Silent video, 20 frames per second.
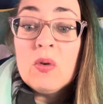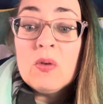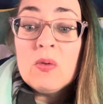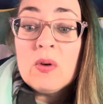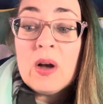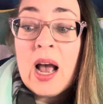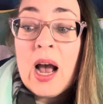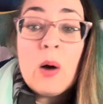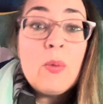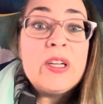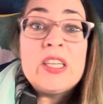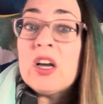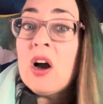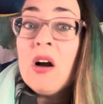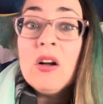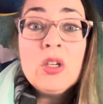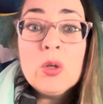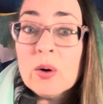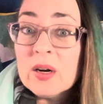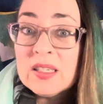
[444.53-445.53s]
how we
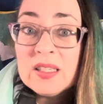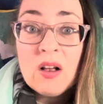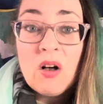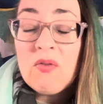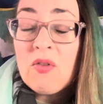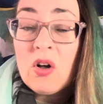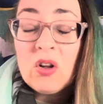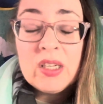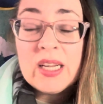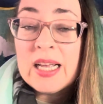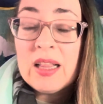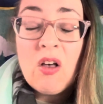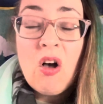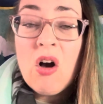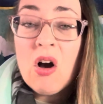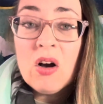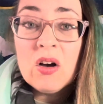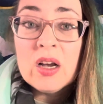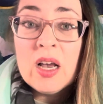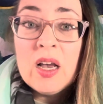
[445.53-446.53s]
talk to ourselves all day
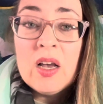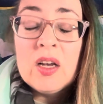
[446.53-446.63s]
long.